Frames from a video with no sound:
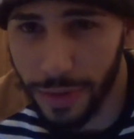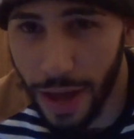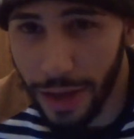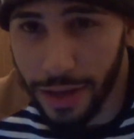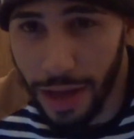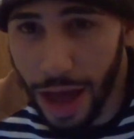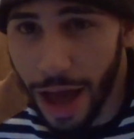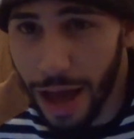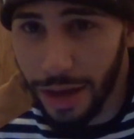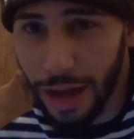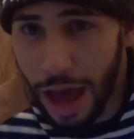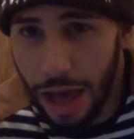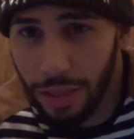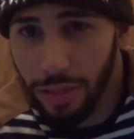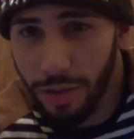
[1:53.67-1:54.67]
I I
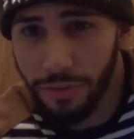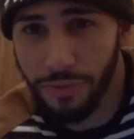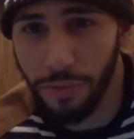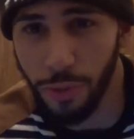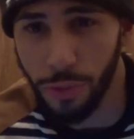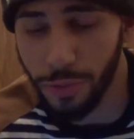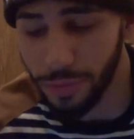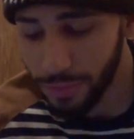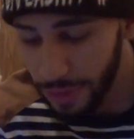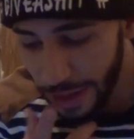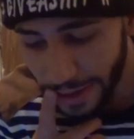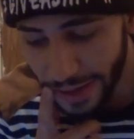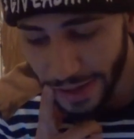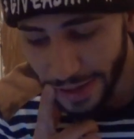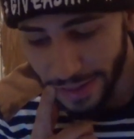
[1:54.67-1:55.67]
I love food.
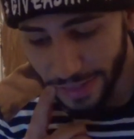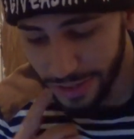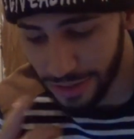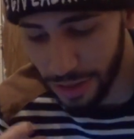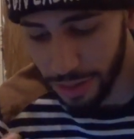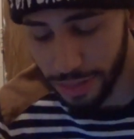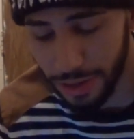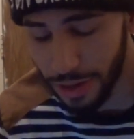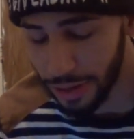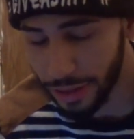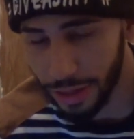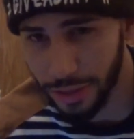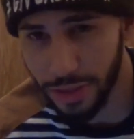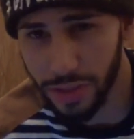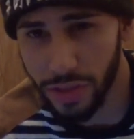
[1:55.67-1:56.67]
I can't. There's nothing I
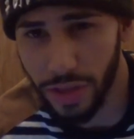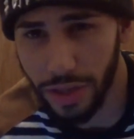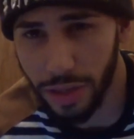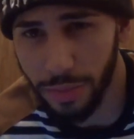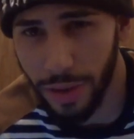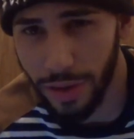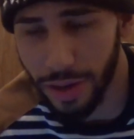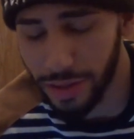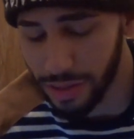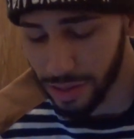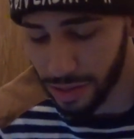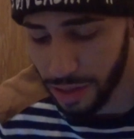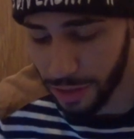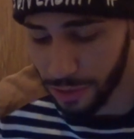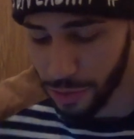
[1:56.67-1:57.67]
can dislike about it, as I
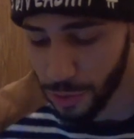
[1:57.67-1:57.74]
said.